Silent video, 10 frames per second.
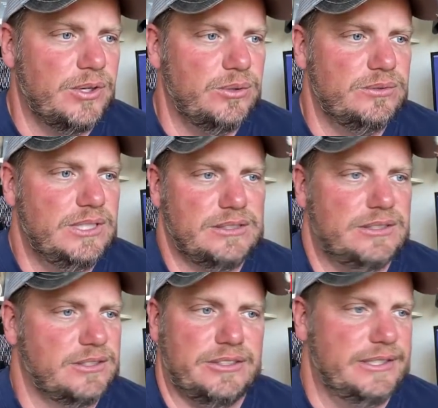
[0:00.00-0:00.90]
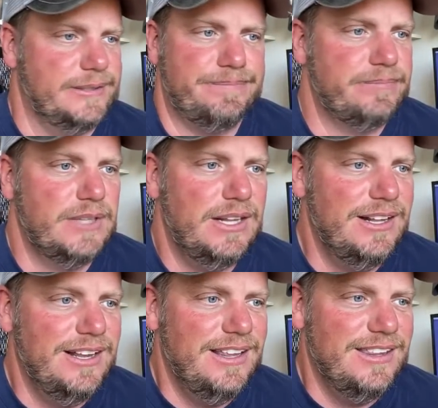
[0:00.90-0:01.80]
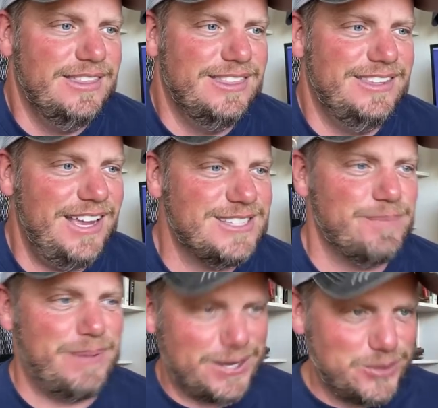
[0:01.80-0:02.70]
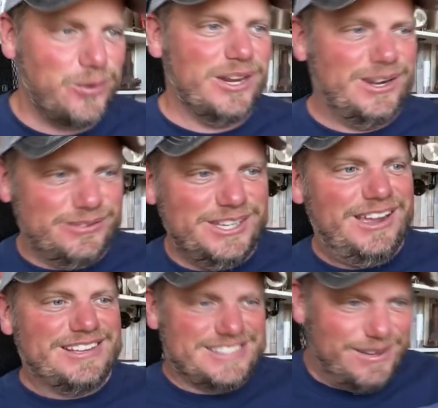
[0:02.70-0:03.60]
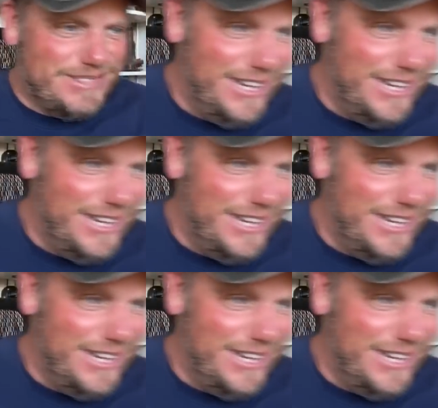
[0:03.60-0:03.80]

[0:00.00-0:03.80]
road. It's just crazy. Yes, the best award in it. Yes,